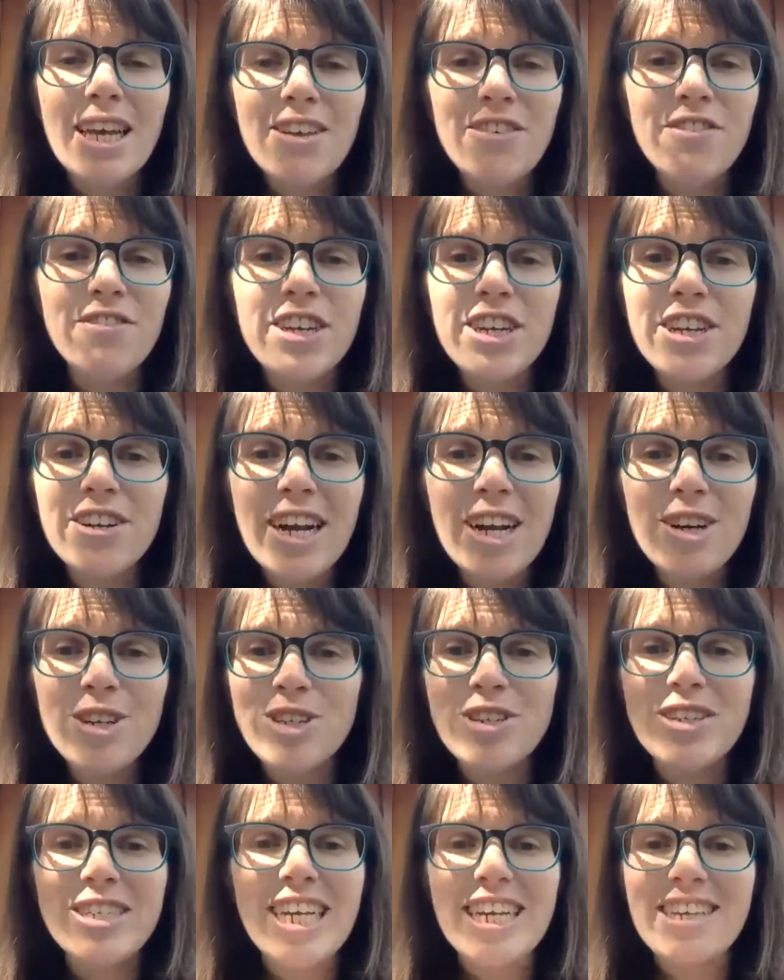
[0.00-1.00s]
Figure out your
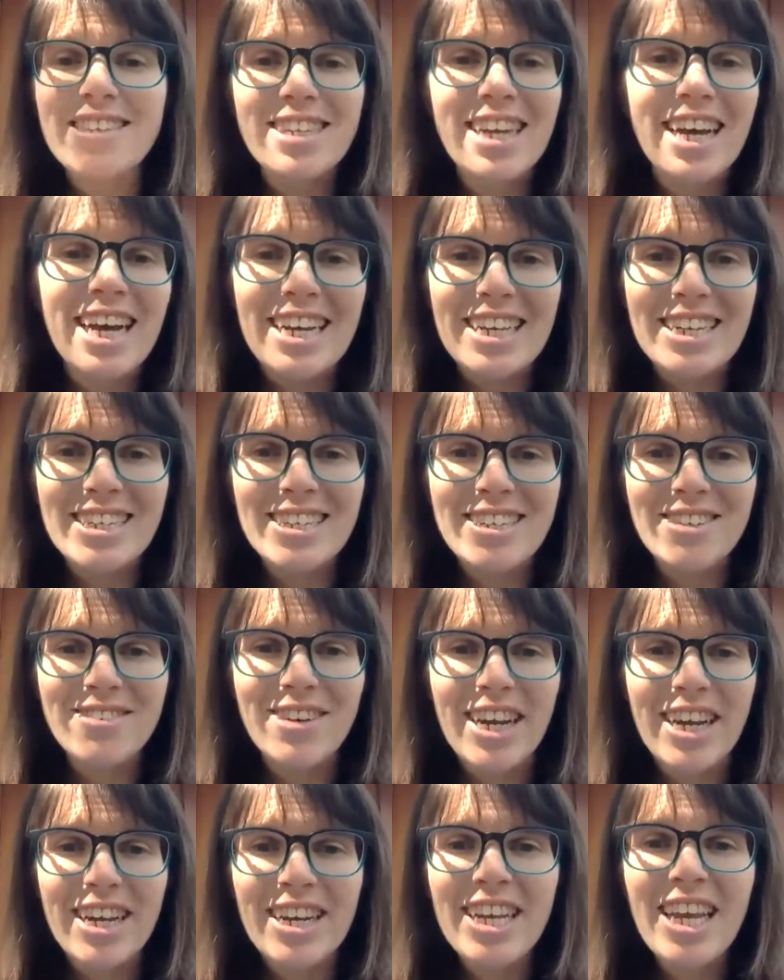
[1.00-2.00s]
desk height,
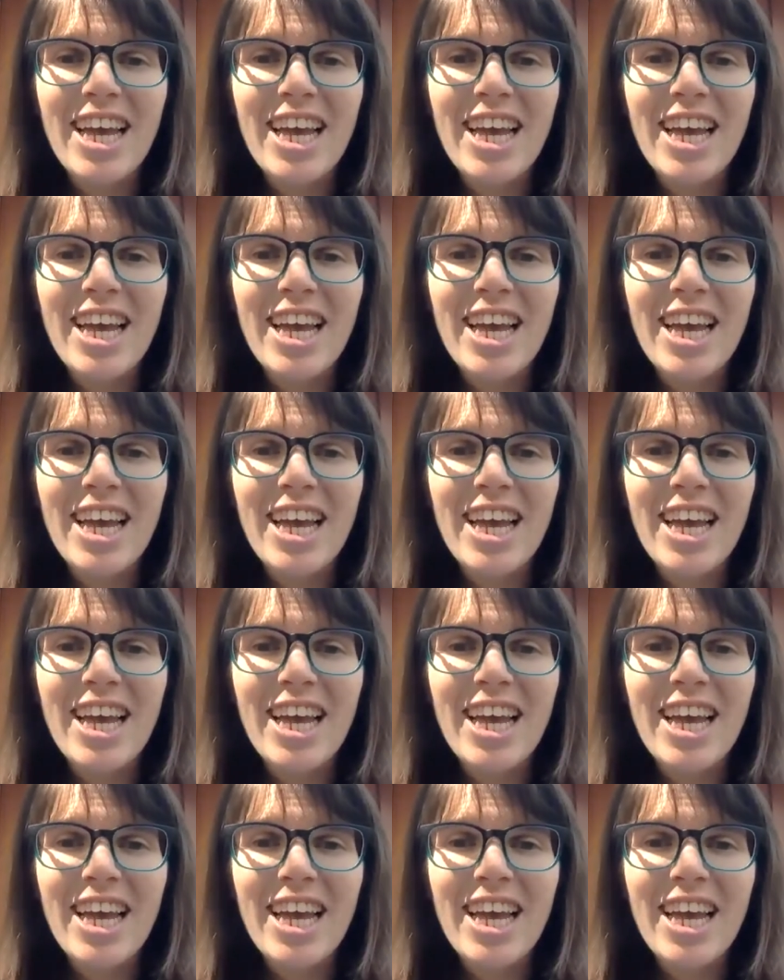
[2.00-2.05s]
right?